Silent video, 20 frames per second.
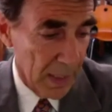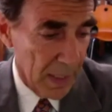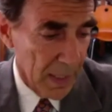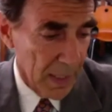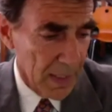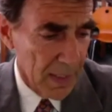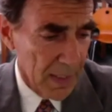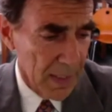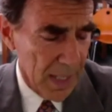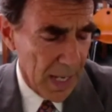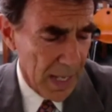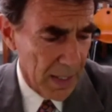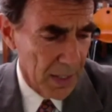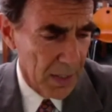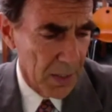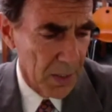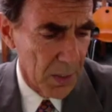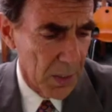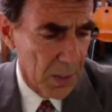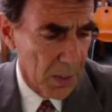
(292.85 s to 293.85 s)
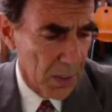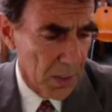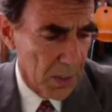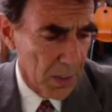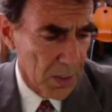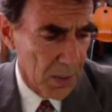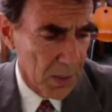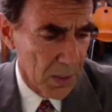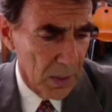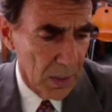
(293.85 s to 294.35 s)

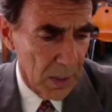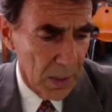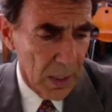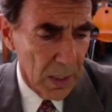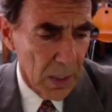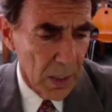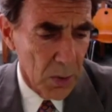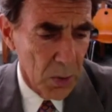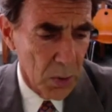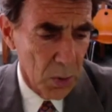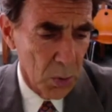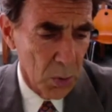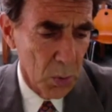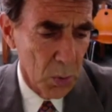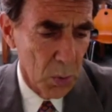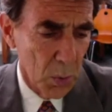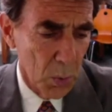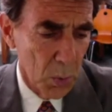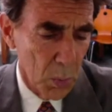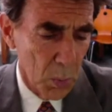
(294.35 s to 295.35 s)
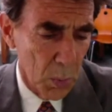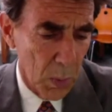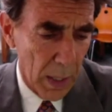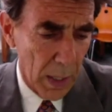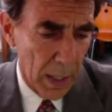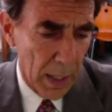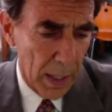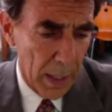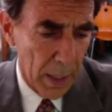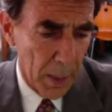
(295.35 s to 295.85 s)
senators to,
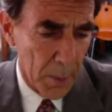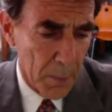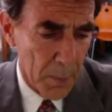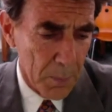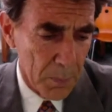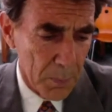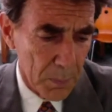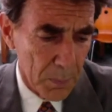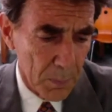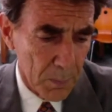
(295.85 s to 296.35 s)
um,